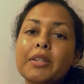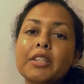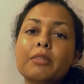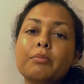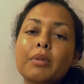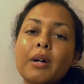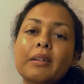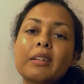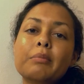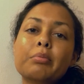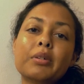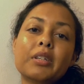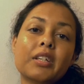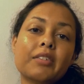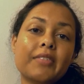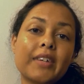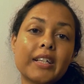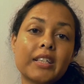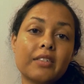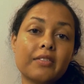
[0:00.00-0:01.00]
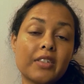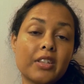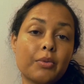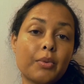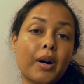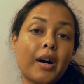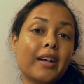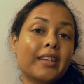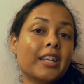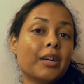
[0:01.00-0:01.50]
they're probably pretty effective as
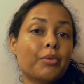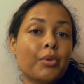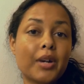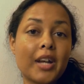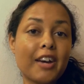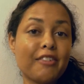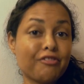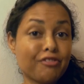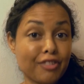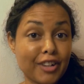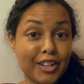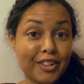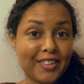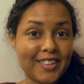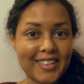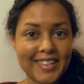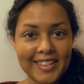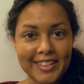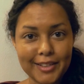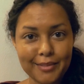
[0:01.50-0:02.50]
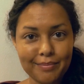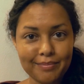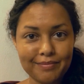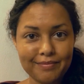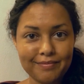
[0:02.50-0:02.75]
well, and they won't have fragrance in them.